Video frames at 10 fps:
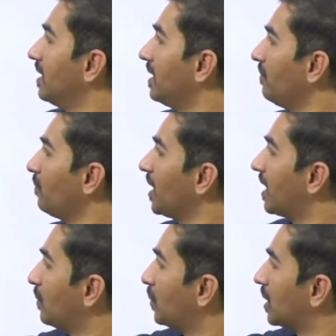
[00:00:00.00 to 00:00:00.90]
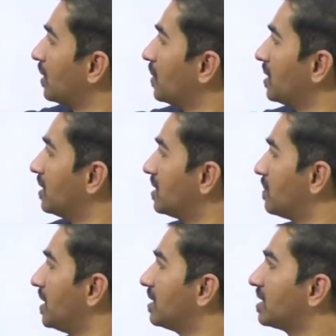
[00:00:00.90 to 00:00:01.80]
If we have to convert this
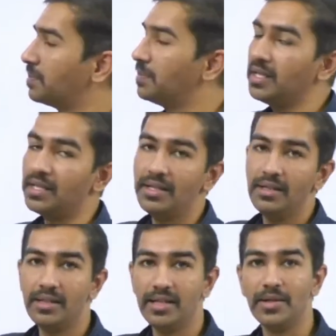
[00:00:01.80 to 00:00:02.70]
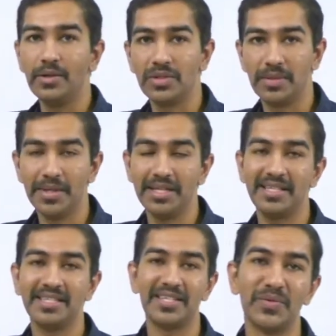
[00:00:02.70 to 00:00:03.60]
matrix B into
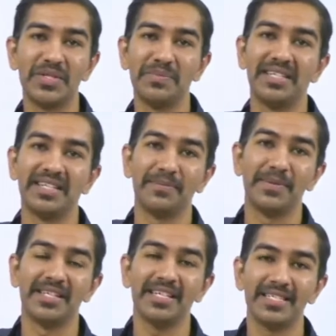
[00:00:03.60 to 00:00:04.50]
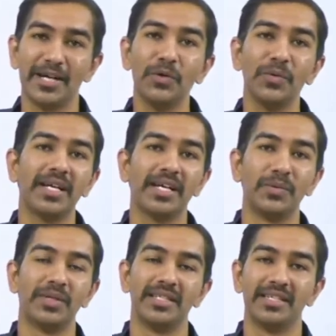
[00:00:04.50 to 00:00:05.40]
symmetric and symmetric matrix, how do we
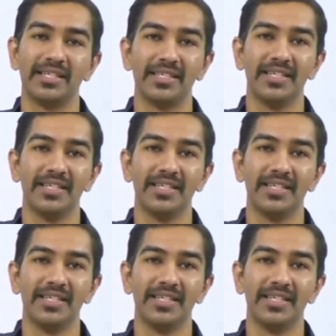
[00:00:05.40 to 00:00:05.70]
convert it?